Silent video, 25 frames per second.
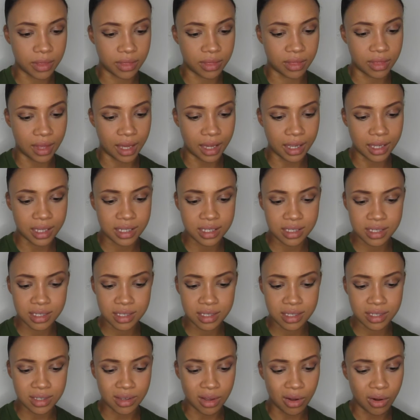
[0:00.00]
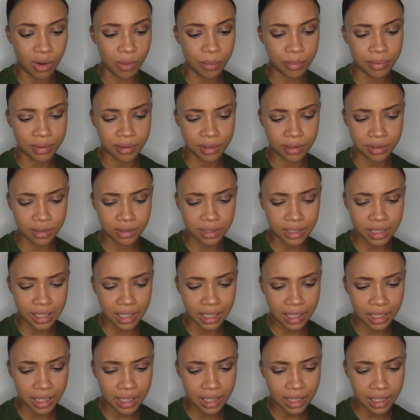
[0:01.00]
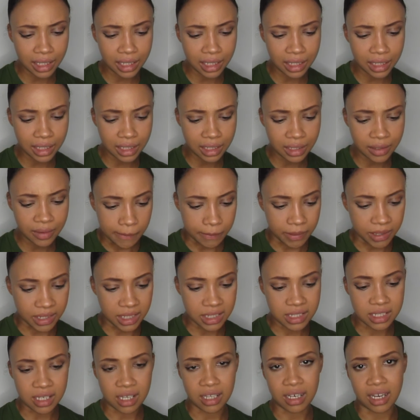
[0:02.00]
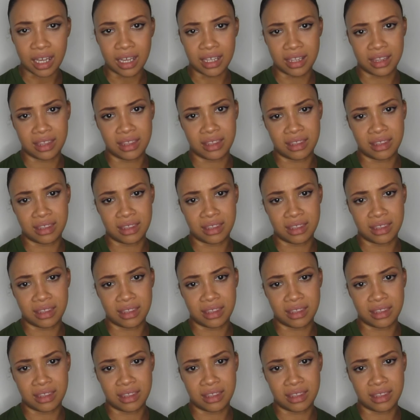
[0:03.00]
That is so pretty. But these are like